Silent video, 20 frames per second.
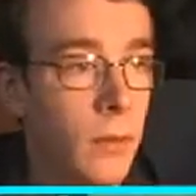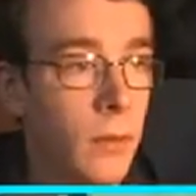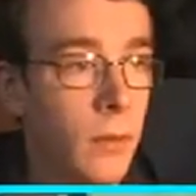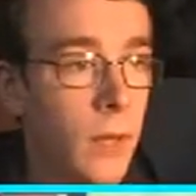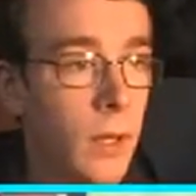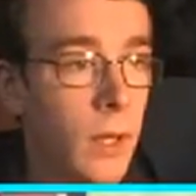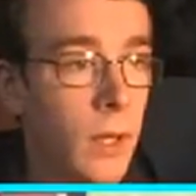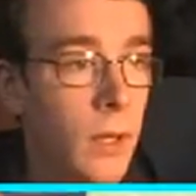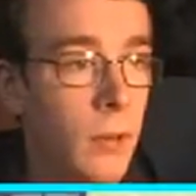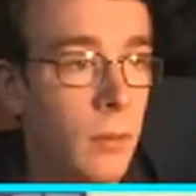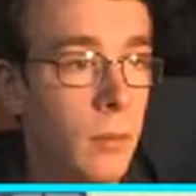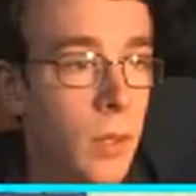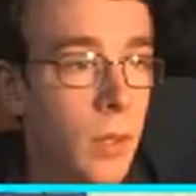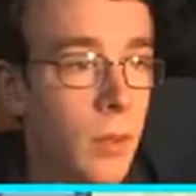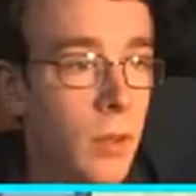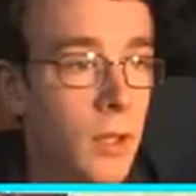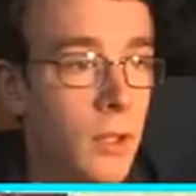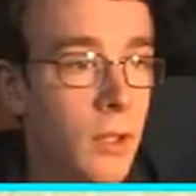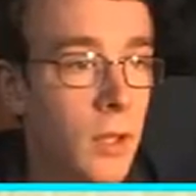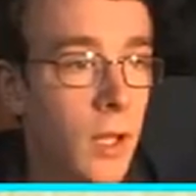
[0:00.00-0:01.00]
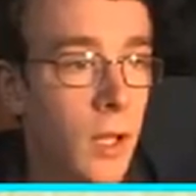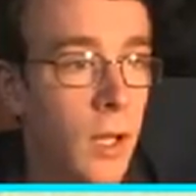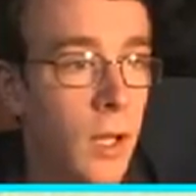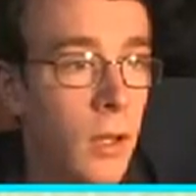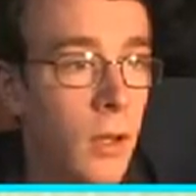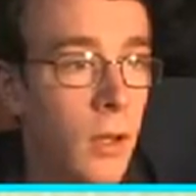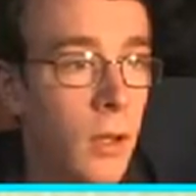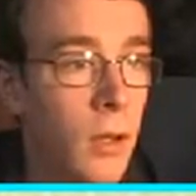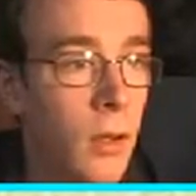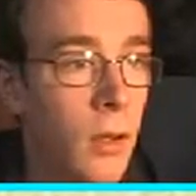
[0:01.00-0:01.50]
defeated Pewter City.
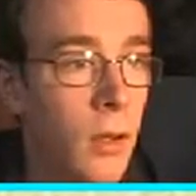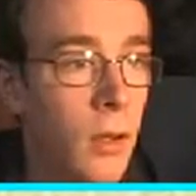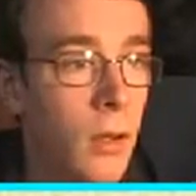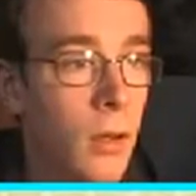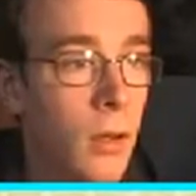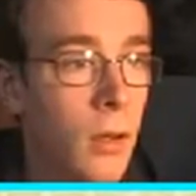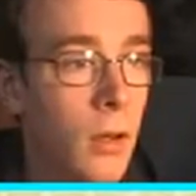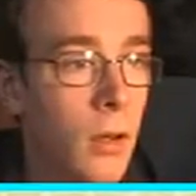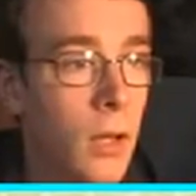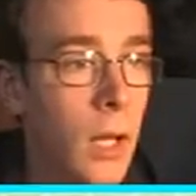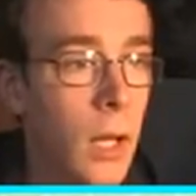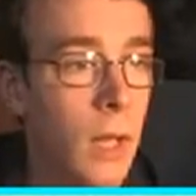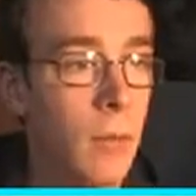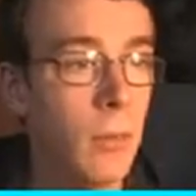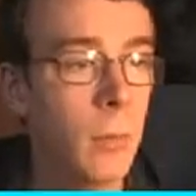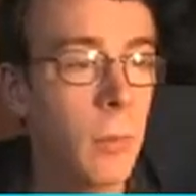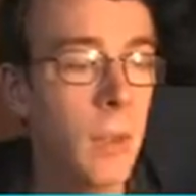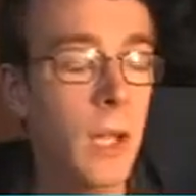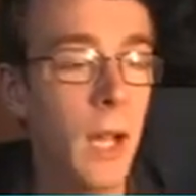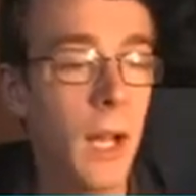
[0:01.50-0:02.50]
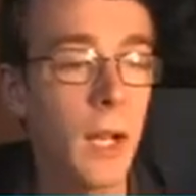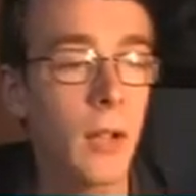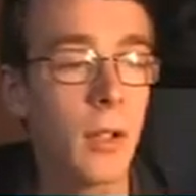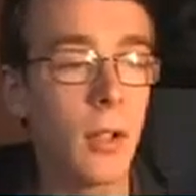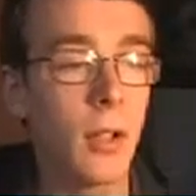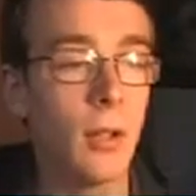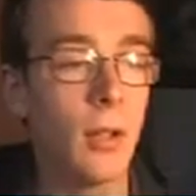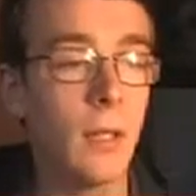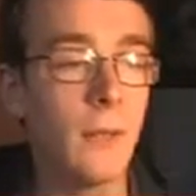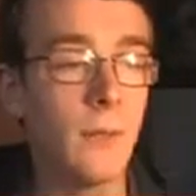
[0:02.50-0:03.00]
It would be kind of
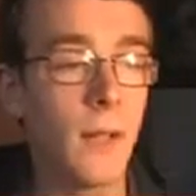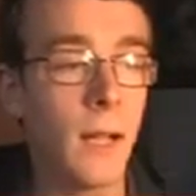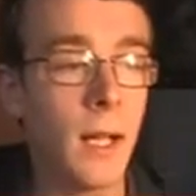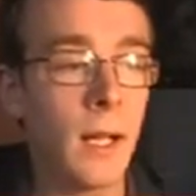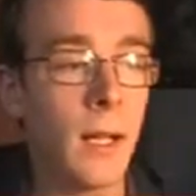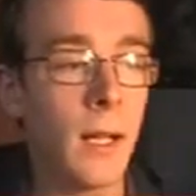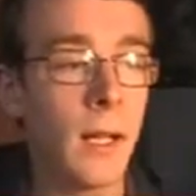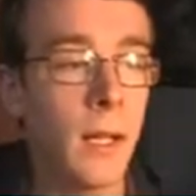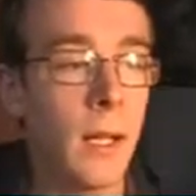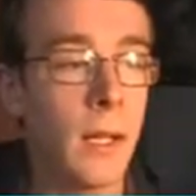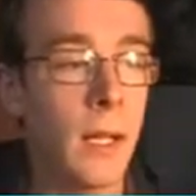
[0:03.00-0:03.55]
cool if like